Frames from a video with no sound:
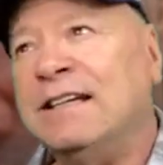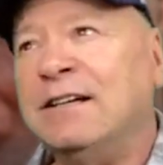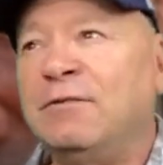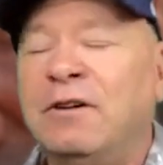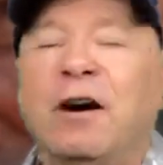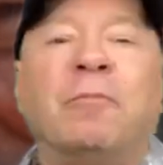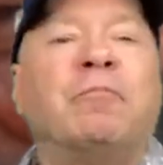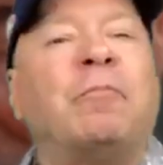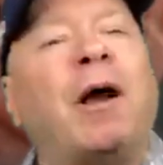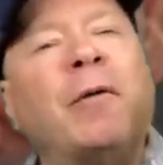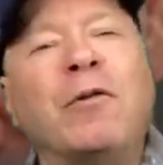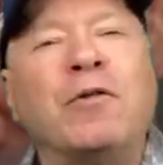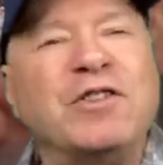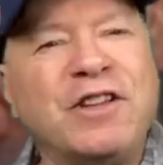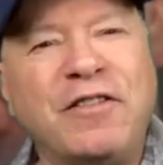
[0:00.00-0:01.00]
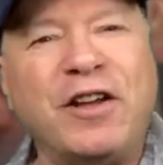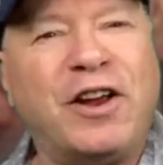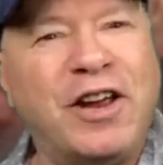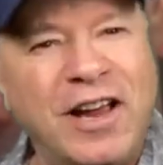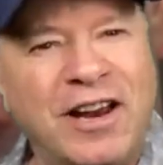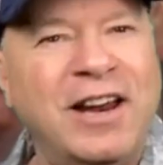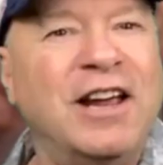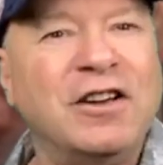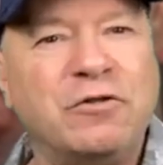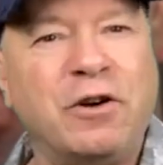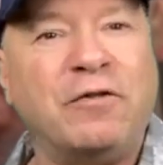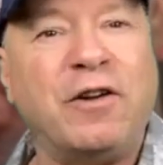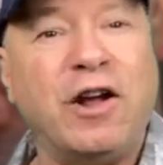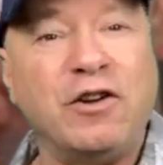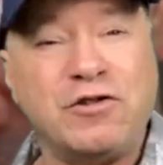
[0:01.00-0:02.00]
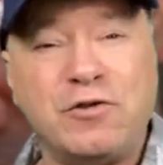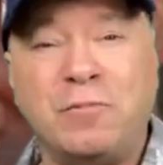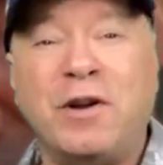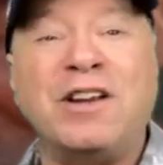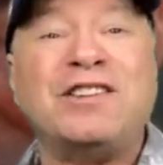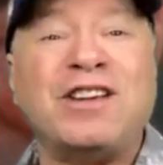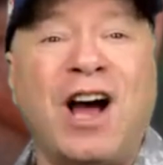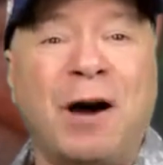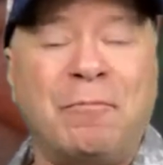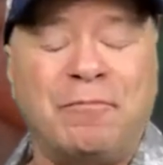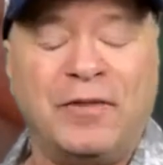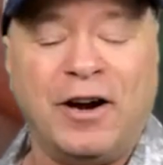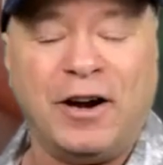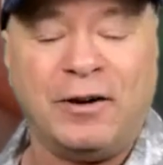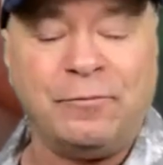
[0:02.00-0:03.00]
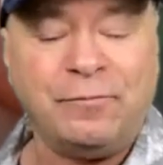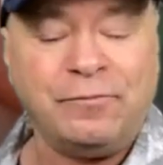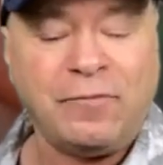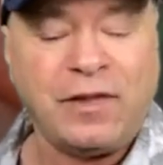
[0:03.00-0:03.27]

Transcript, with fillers: well, I don't want to say the in history of television, but it's up there.